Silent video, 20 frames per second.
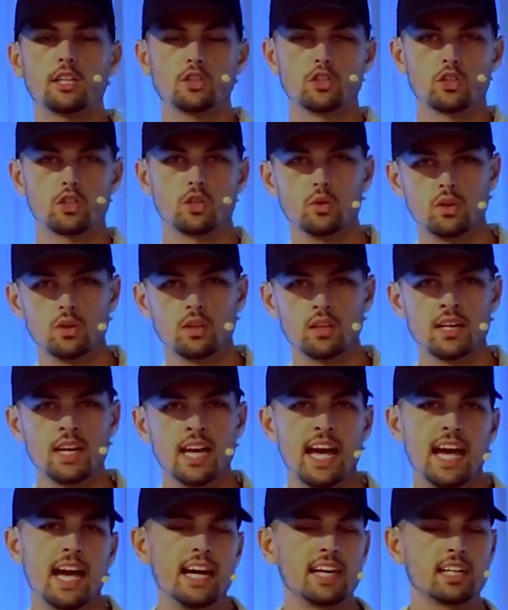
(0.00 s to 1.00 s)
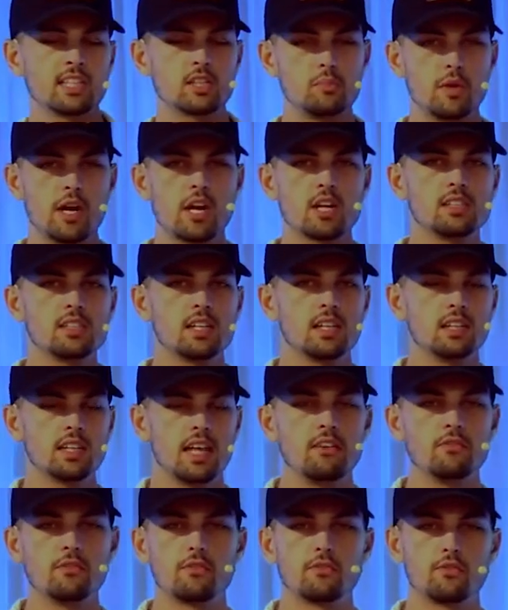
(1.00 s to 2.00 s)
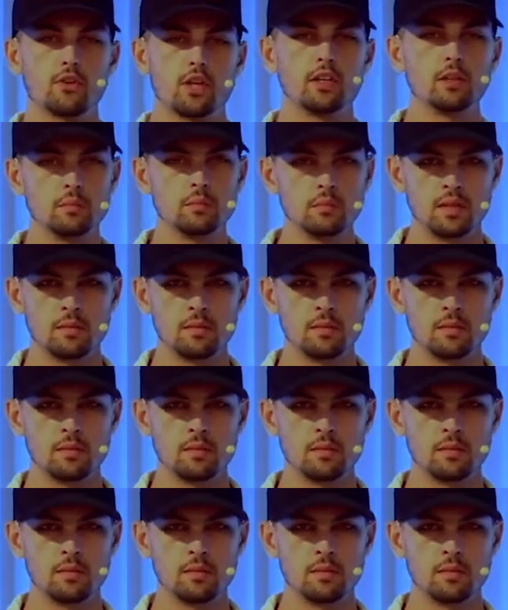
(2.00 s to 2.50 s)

truth and experiencing a life of freedom.